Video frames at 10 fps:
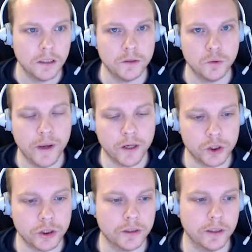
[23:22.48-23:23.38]
to make
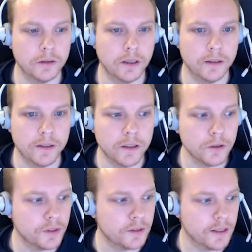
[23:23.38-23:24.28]
sure that at the end
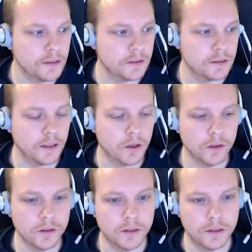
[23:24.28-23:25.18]
of the test, the
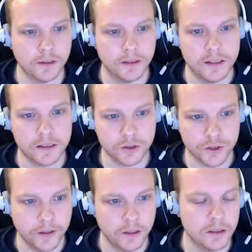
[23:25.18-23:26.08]
content that is
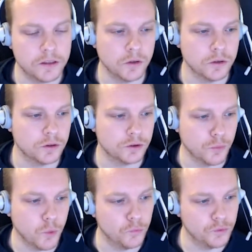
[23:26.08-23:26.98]
created is also
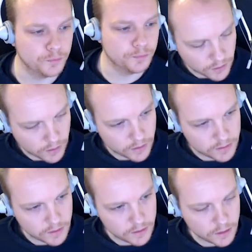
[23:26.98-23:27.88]
removed. So I
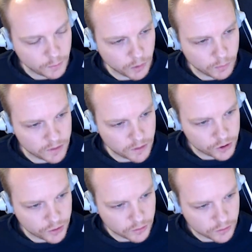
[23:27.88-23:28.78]
see some
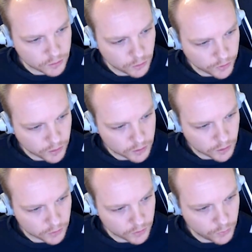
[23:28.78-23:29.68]
conversation going
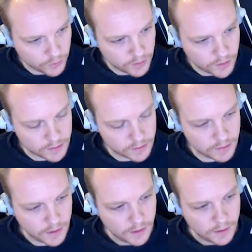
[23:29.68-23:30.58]
around unit tests.
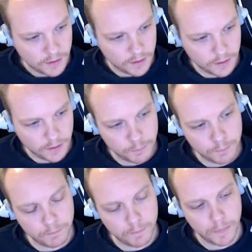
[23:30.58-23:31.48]

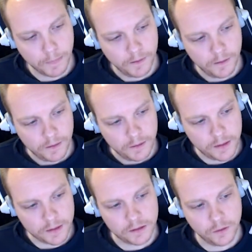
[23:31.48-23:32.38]

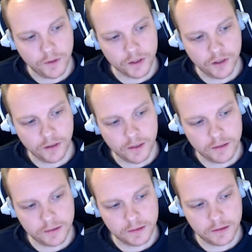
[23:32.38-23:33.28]
Yes, so functional
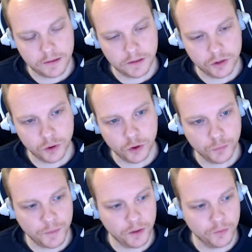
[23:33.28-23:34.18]
tests should
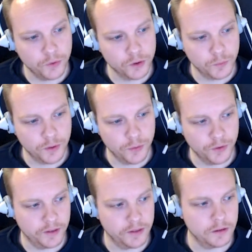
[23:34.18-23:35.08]
not be confused with
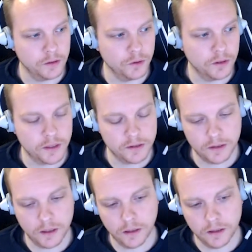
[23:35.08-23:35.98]
unit tests. Unit tests
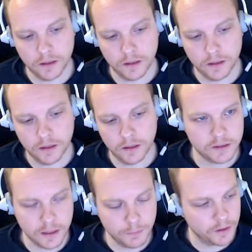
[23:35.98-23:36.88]
is a different
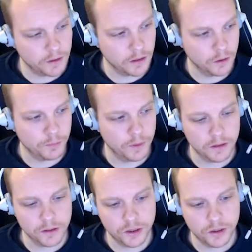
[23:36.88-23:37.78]
step in the Cloud
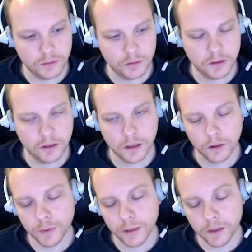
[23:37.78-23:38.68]
Manager, in the
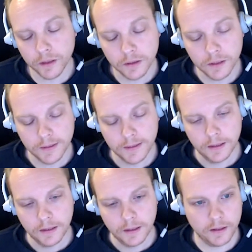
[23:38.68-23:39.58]
cloud pipeline,
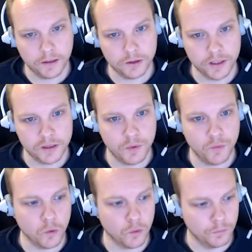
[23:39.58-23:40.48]
that runs
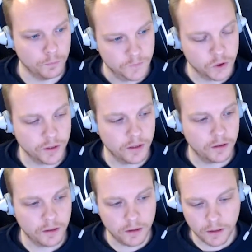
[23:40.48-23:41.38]
before. So
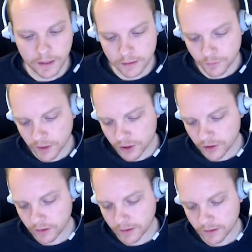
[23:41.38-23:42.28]
the custom
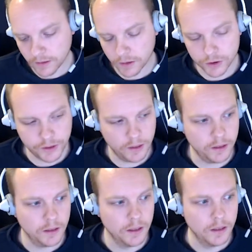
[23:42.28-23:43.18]
functional tests are
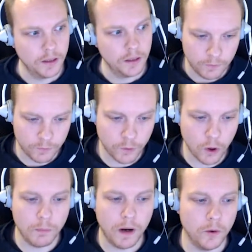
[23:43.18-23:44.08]
really
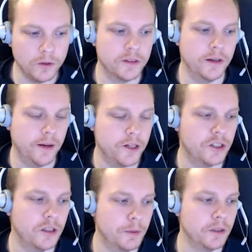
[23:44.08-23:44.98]
from outside
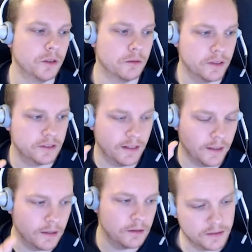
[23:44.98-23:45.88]
HTTP request
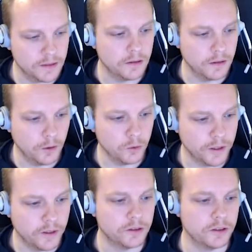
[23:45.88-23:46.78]
against, say,
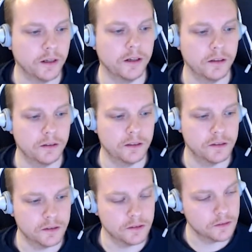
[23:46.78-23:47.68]
already running
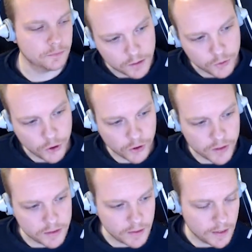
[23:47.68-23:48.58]
instance. So Jörg
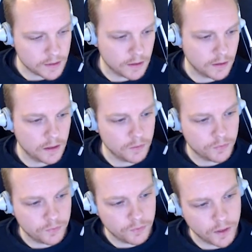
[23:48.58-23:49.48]
is asking if
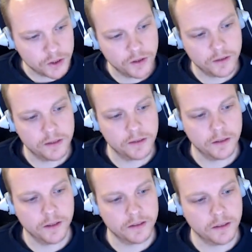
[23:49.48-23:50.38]
functional tests
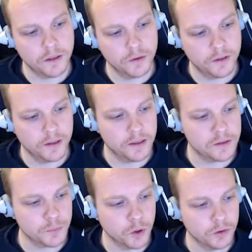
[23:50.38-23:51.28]
are executed
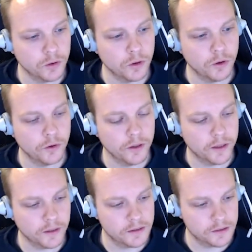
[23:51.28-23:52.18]
against prod or only
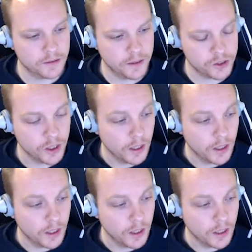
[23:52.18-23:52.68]
against stage.